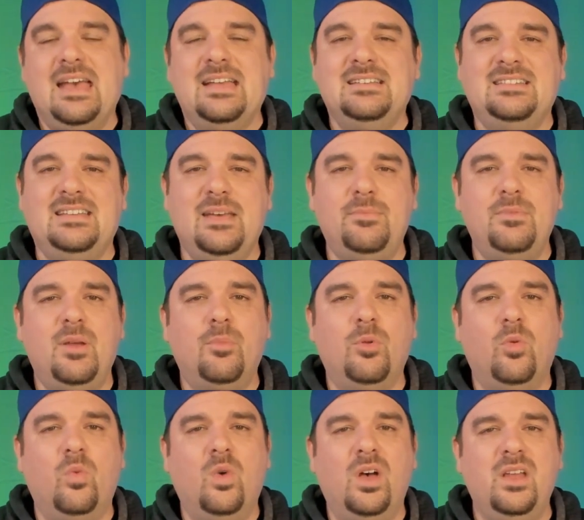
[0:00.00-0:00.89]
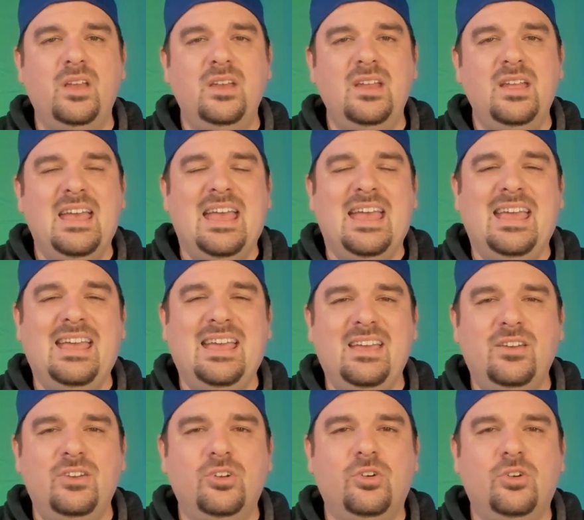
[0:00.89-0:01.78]
Tip number one,
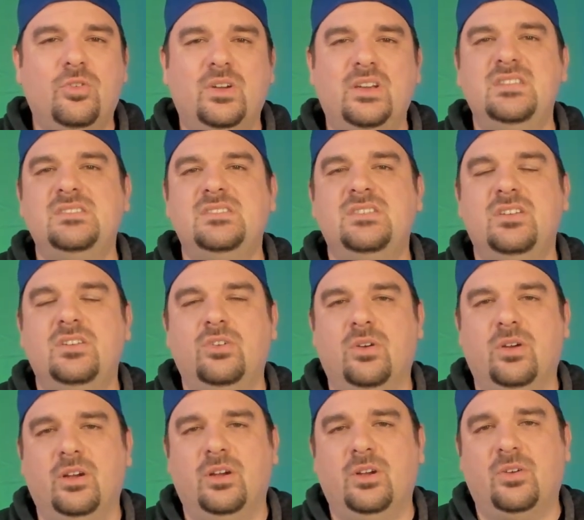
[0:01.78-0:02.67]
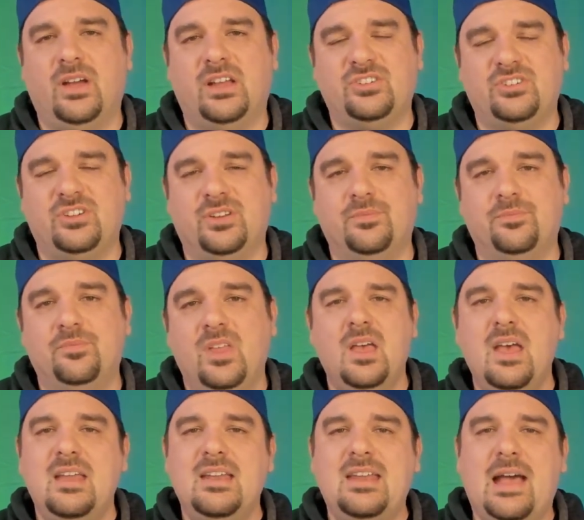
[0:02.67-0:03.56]
increase your aggression.
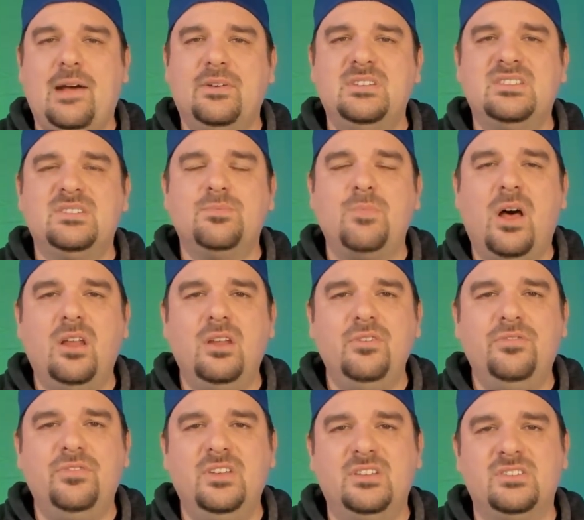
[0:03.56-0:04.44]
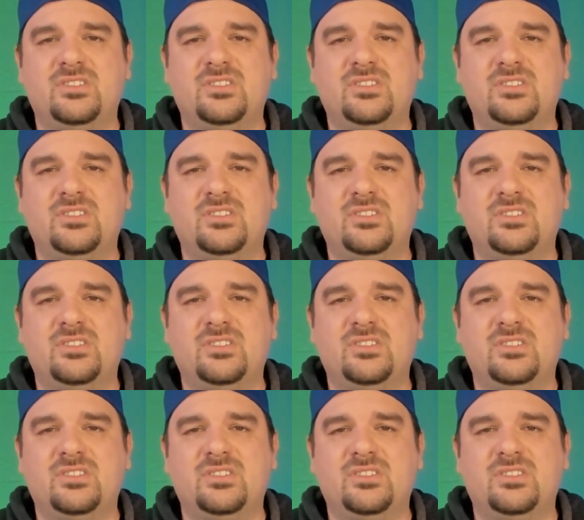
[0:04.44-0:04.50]
Now, in smaller field